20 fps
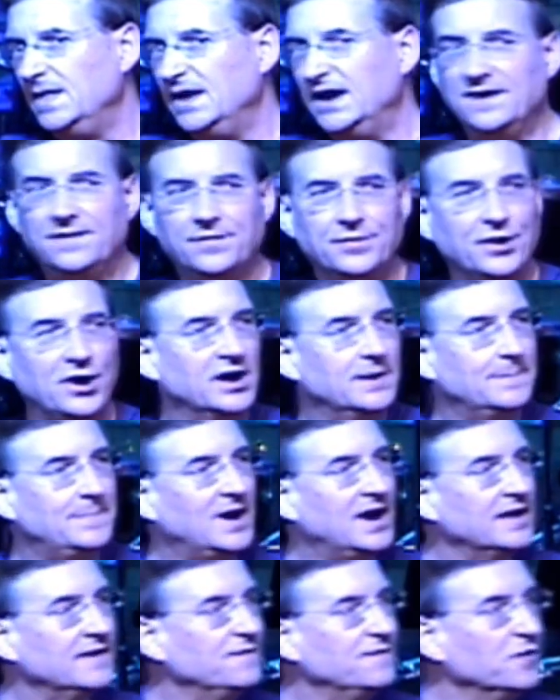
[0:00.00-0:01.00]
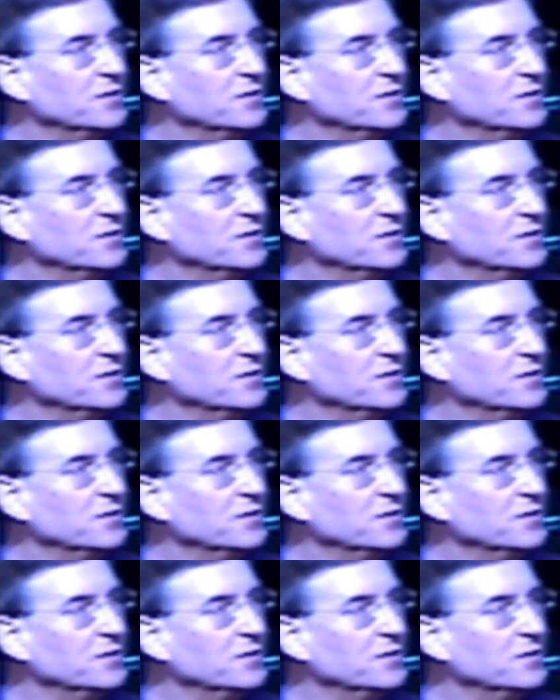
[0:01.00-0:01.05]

He thought about it